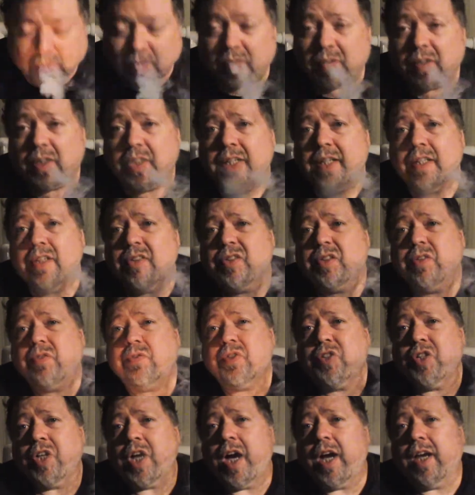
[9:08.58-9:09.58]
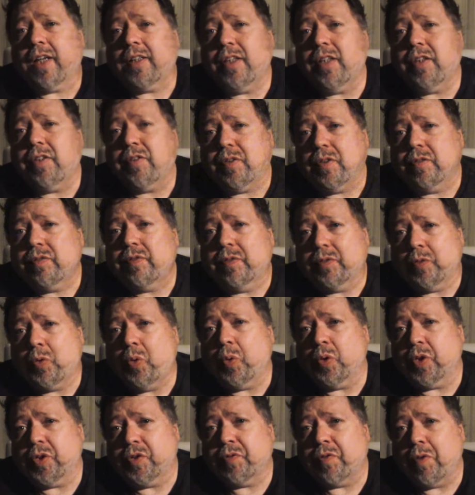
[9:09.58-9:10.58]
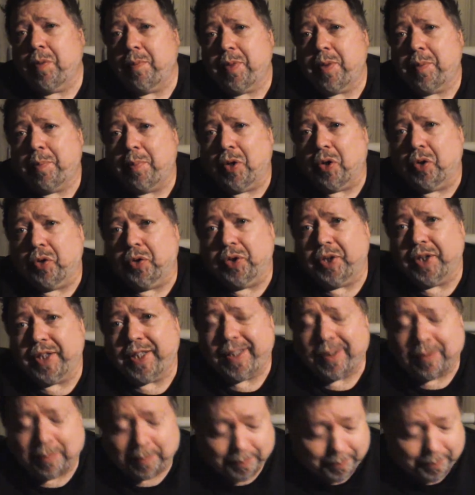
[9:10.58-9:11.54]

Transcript: hints of chocolate, of course, from the burley.